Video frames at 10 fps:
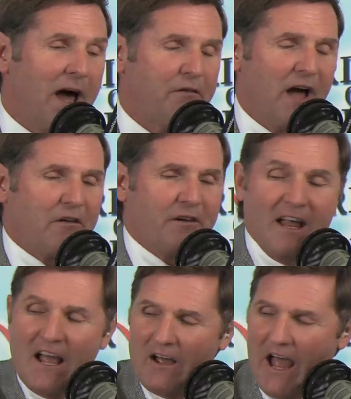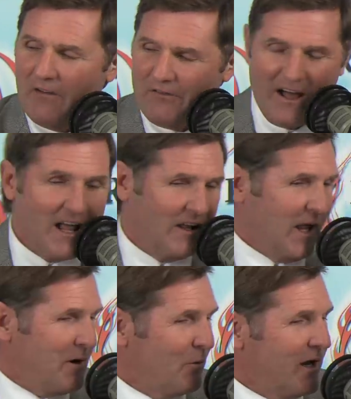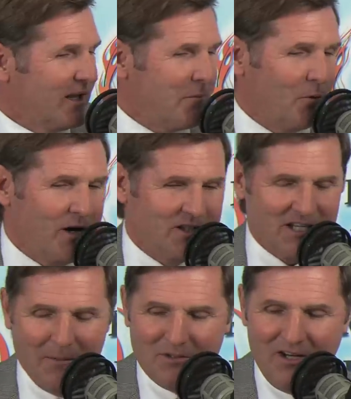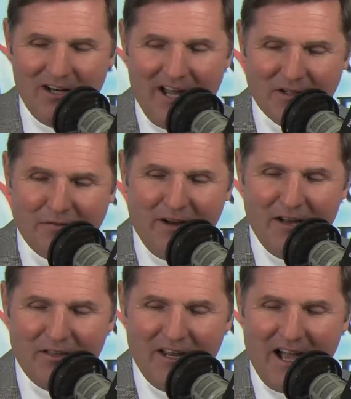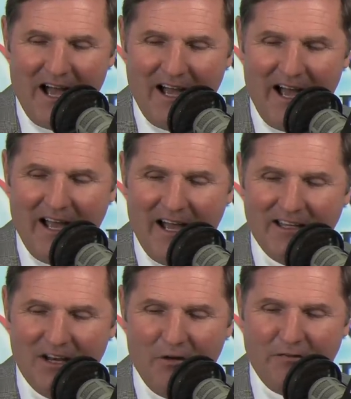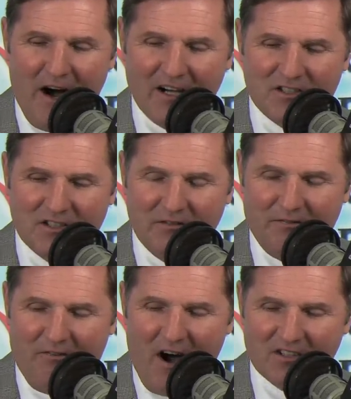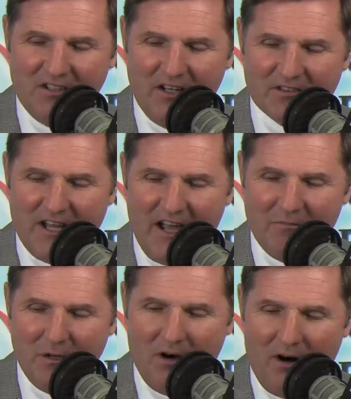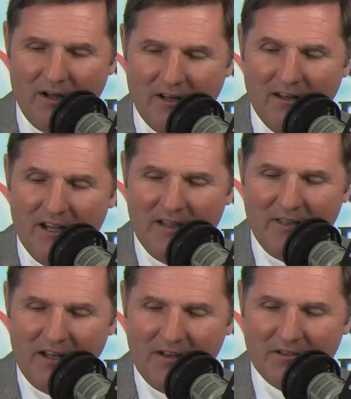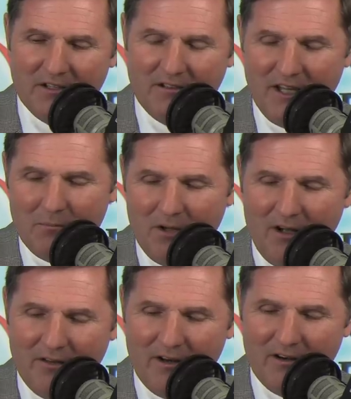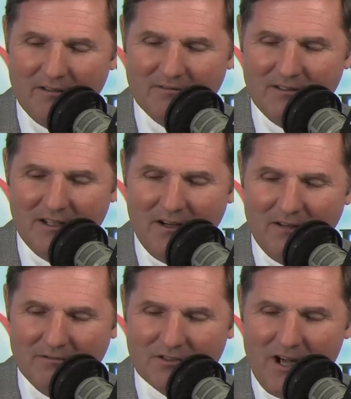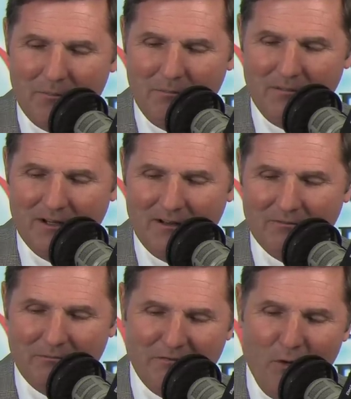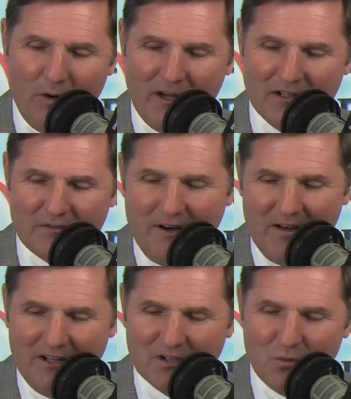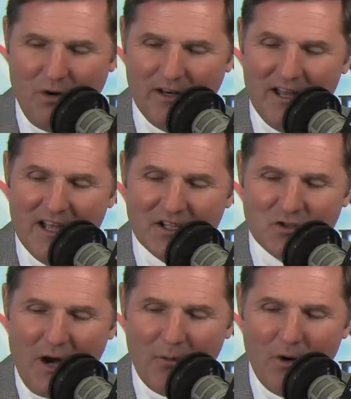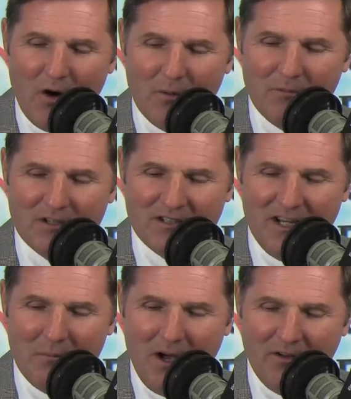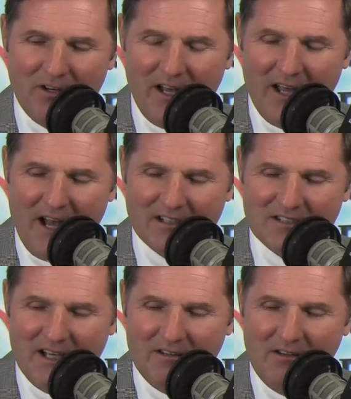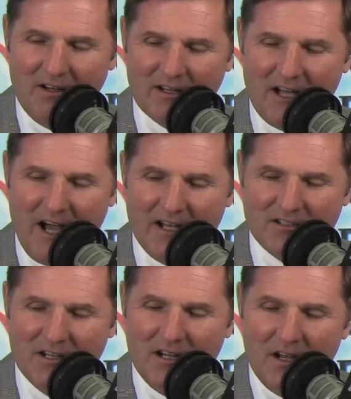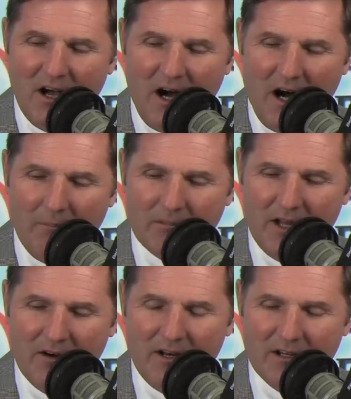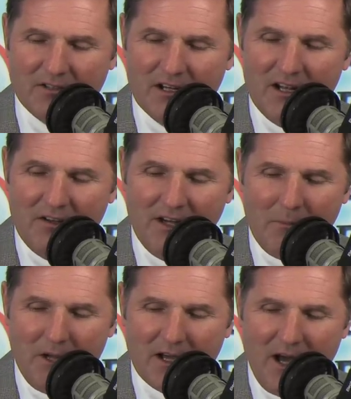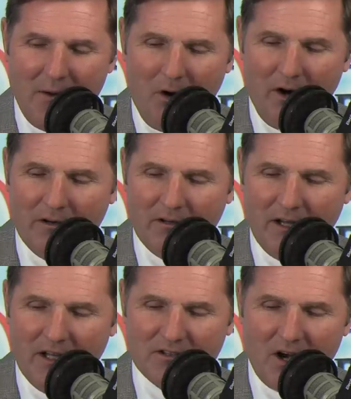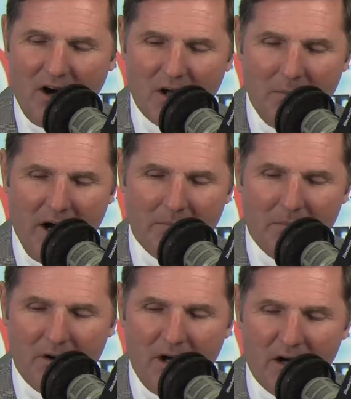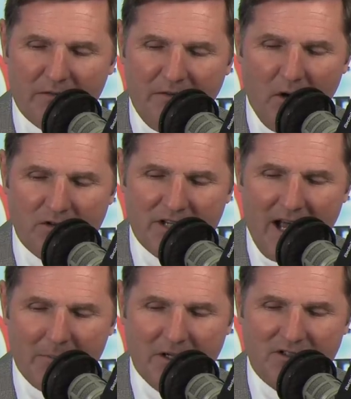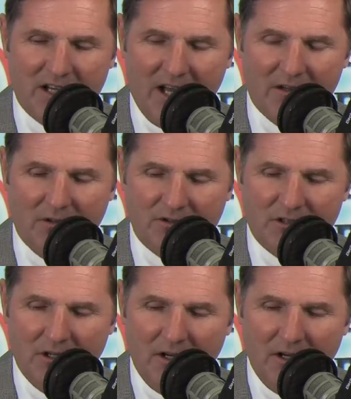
Matter of fact, sure hey, let me re- let me read something to you today. It's a funny thing. I, I you know Fox Fox loves to have me on, and they love to get me on there and you know try to you know four against five against one. So I wrote him this email today, and I said, "Look, guys, um, here it is. Let me come on and talk about Murdoch phone tapping scandals.